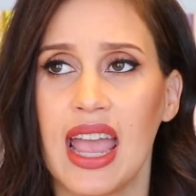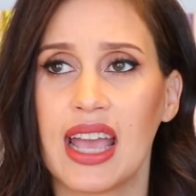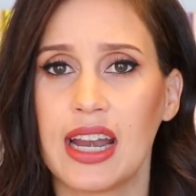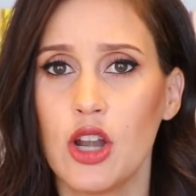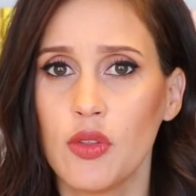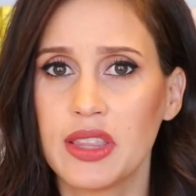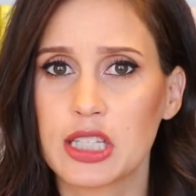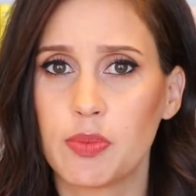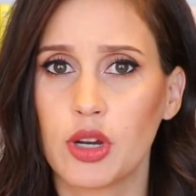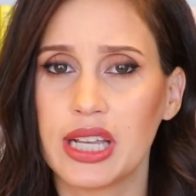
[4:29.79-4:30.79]
And I know that
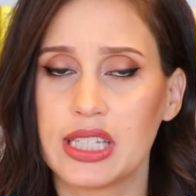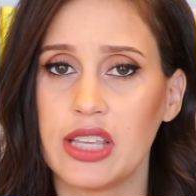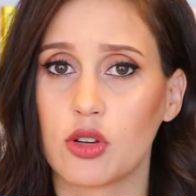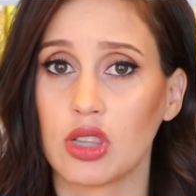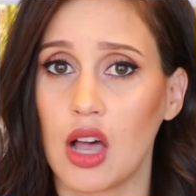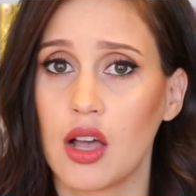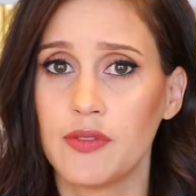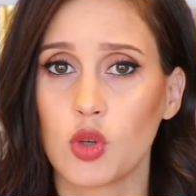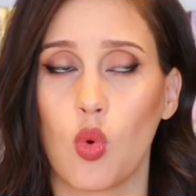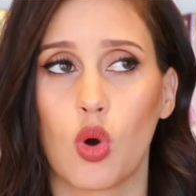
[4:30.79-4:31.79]
this book is either
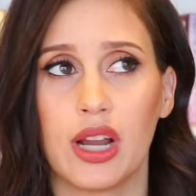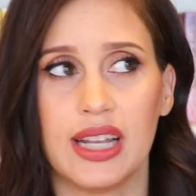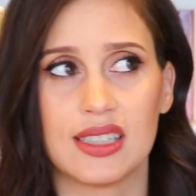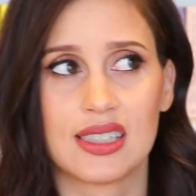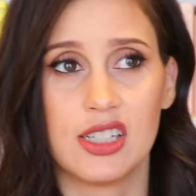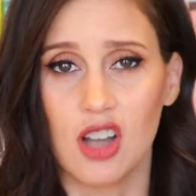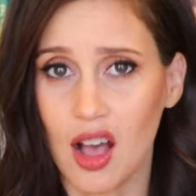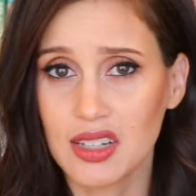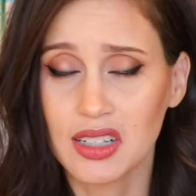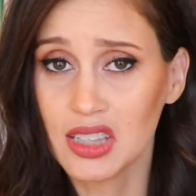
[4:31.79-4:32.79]
loved or it's
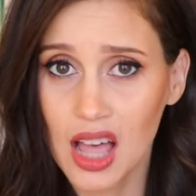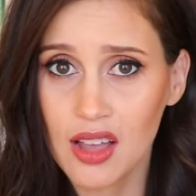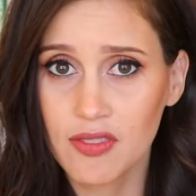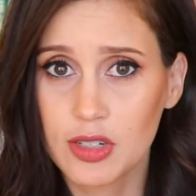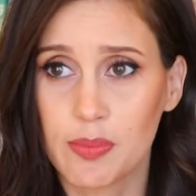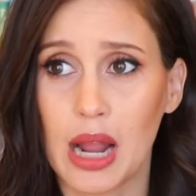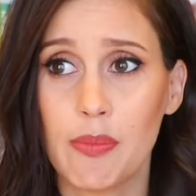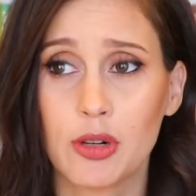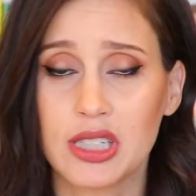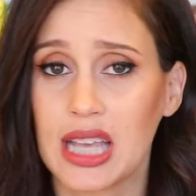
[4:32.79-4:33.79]
not loved, but
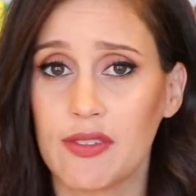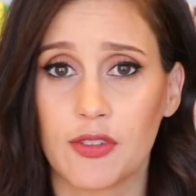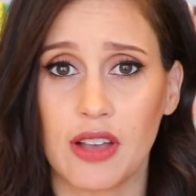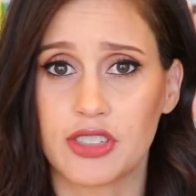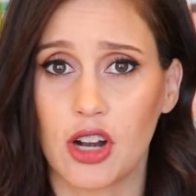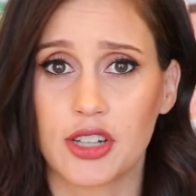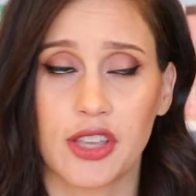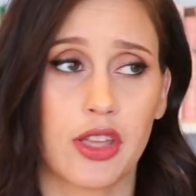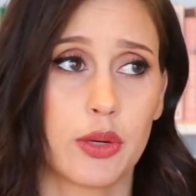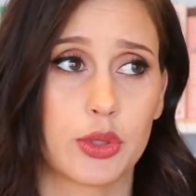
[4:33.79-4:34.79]
I personally gave it five stars.
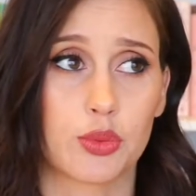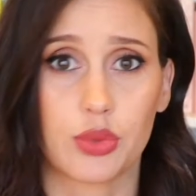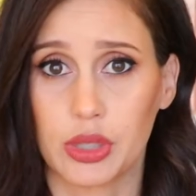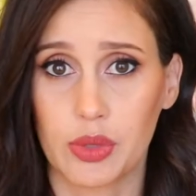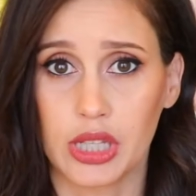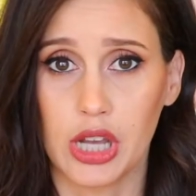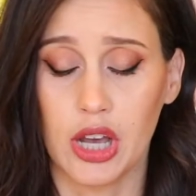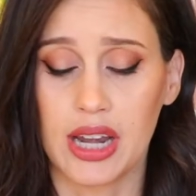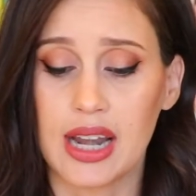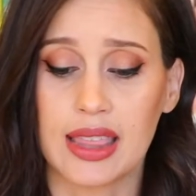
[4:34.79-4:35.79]
I thought it was really, really
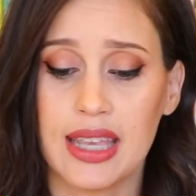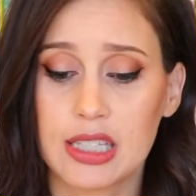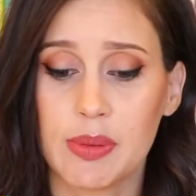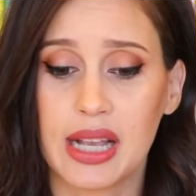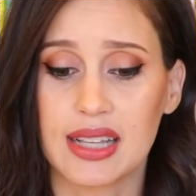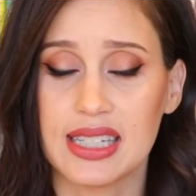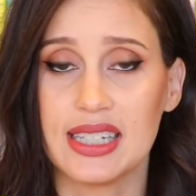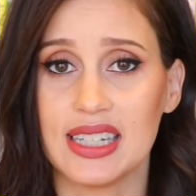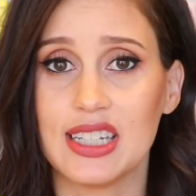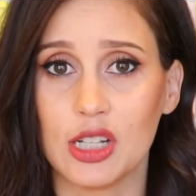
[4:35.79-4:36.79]
good, and I think it's because it
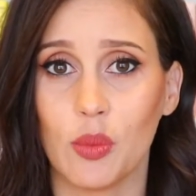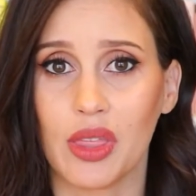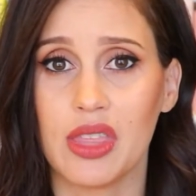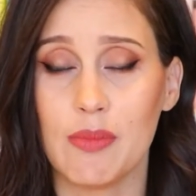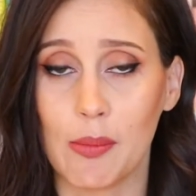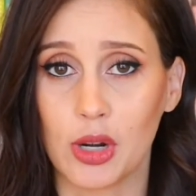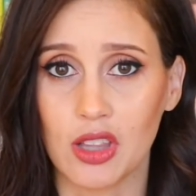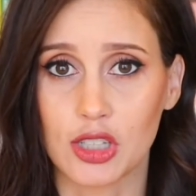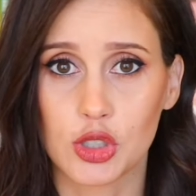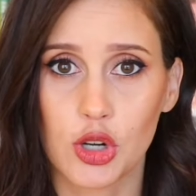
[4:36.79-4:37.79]
did deal with the memory
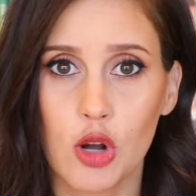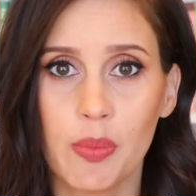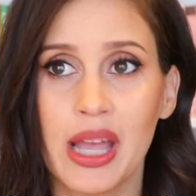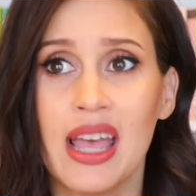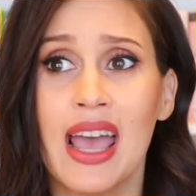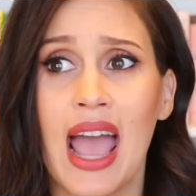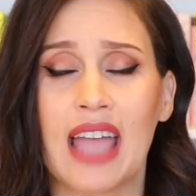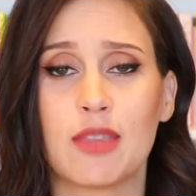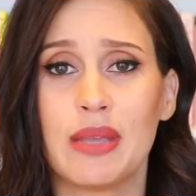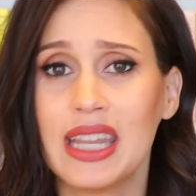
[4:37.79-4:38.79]
loss trope.
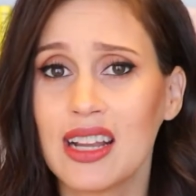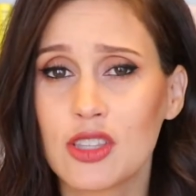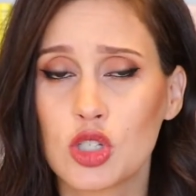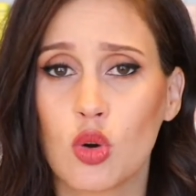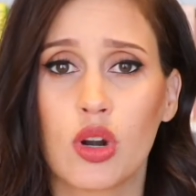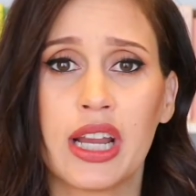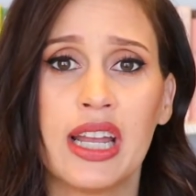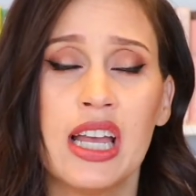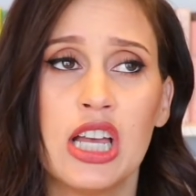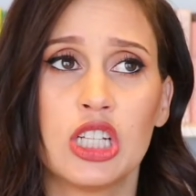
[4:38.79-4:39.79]
At the beginning of the
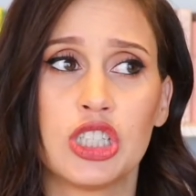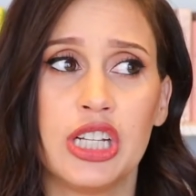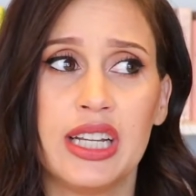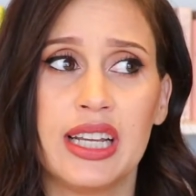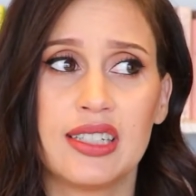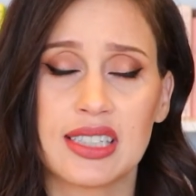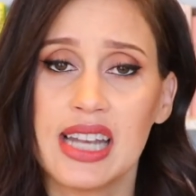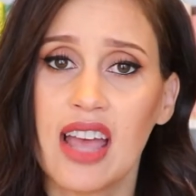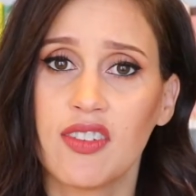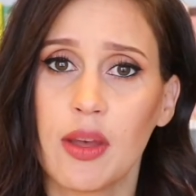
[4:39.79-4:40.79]
story, she
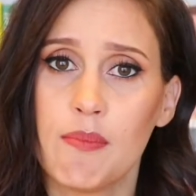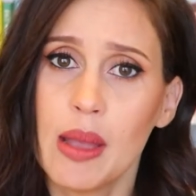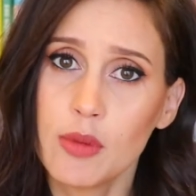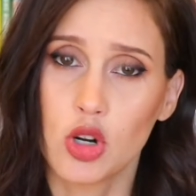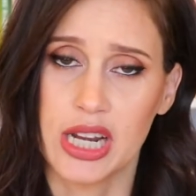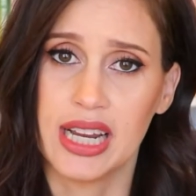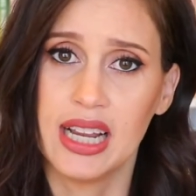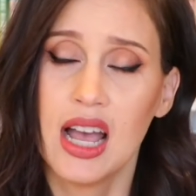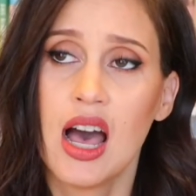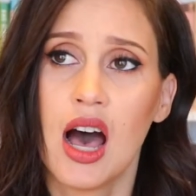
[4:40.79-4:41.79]
doesn't have
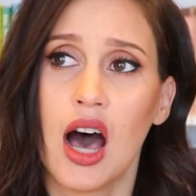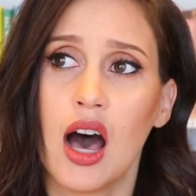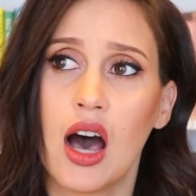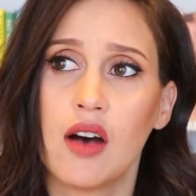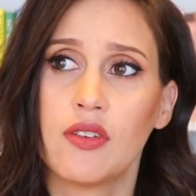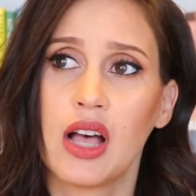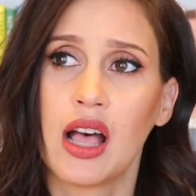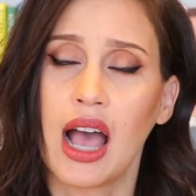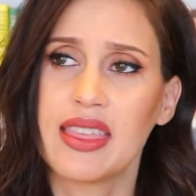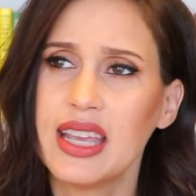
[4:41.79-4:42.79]
memory of,
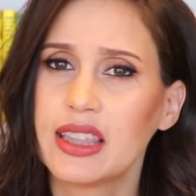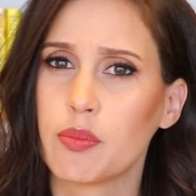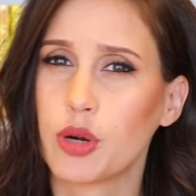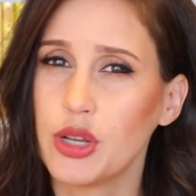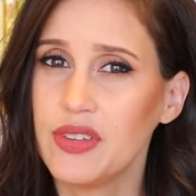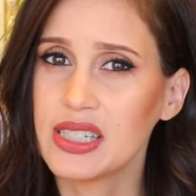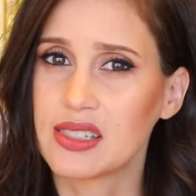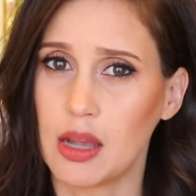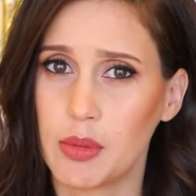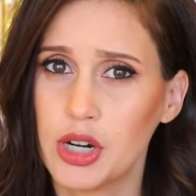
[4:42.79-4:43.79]
I think, the previous
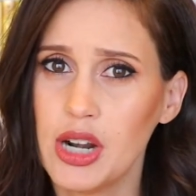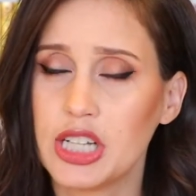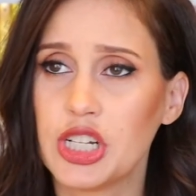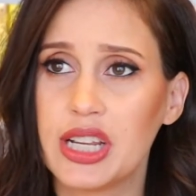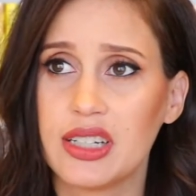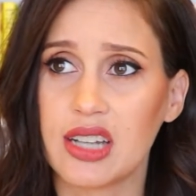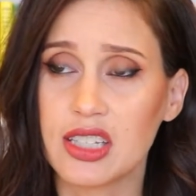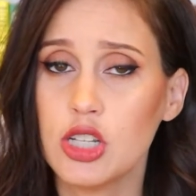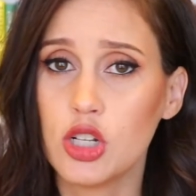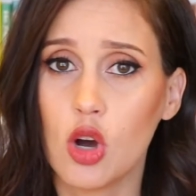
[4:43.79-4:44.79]
summer, and she
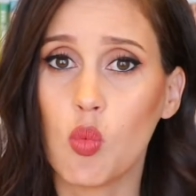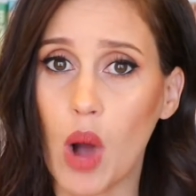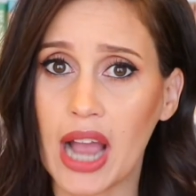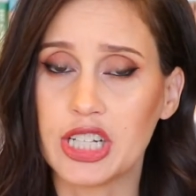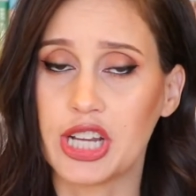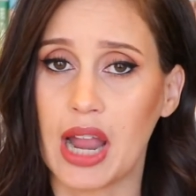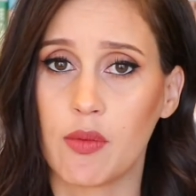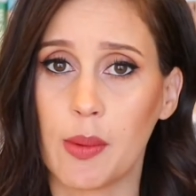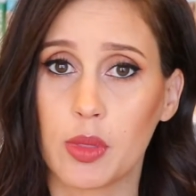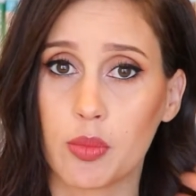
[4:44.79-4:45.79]
doesn't know why she can't
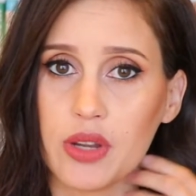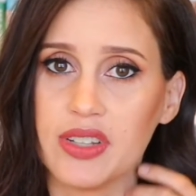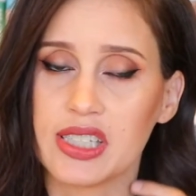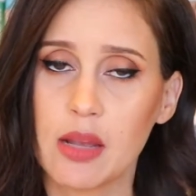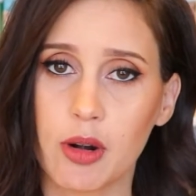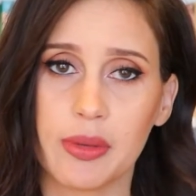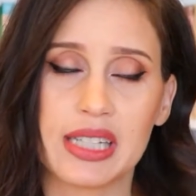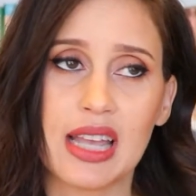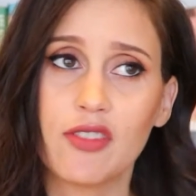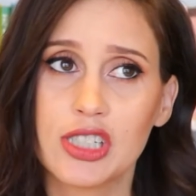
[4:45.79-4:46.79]
remember the previous summer,
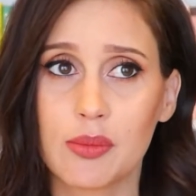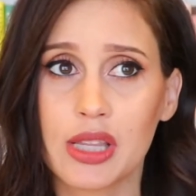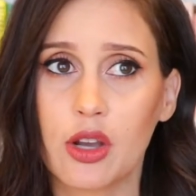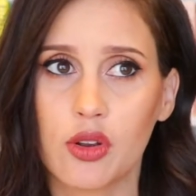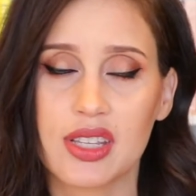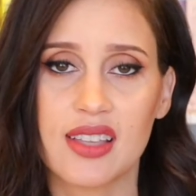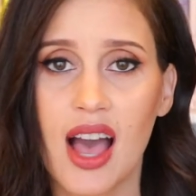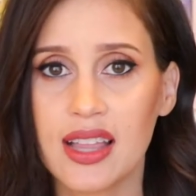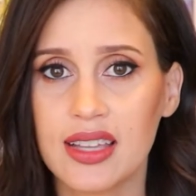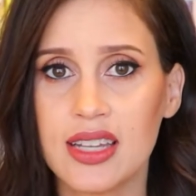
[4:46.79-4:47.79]
because every summer they go to this
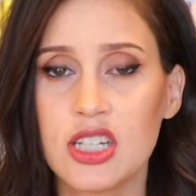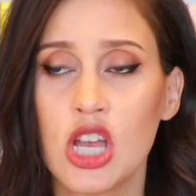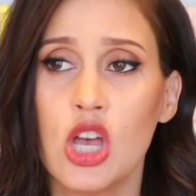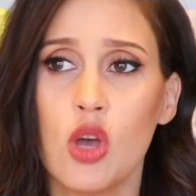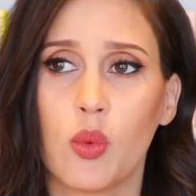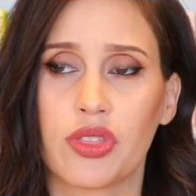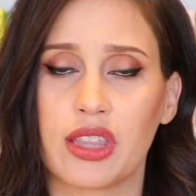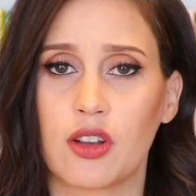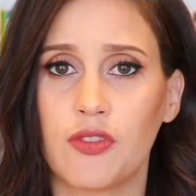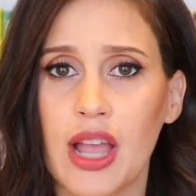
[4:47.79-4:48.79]
island with
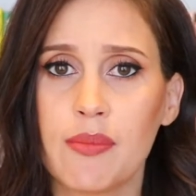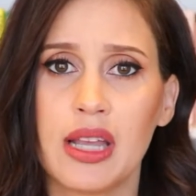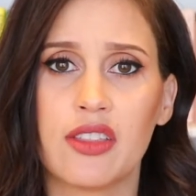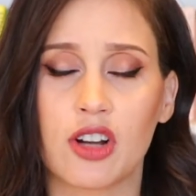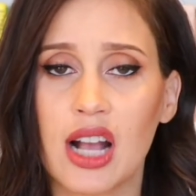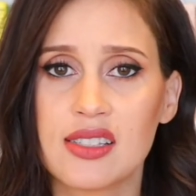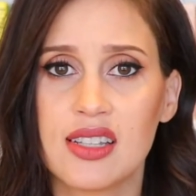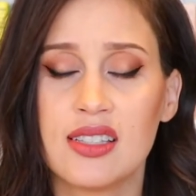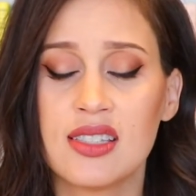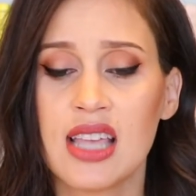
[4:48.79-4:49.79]
like their family, their
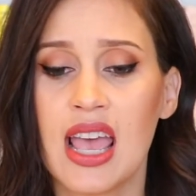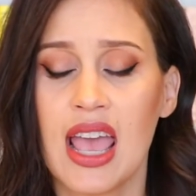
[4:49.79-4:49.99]
cousins,